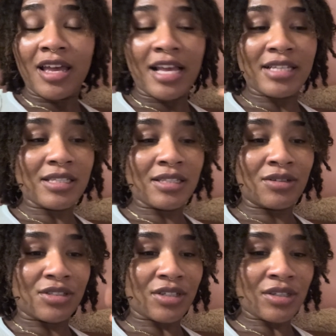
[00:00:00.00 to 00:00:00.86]
It's this
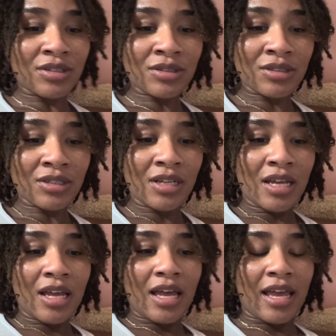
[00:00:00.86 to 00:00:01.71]
little circle,
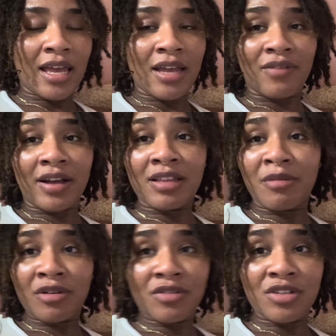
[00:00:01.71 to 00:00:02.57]
and right in the
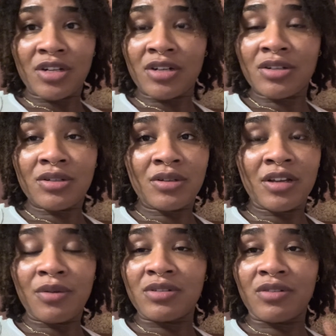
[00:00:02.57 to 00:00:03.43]
middle of the circle,
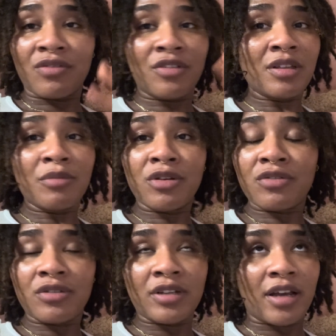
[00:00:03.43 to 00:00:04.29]
it was a really
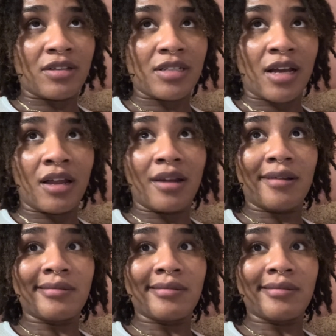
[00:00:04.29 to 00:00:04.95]
beautiful day outside.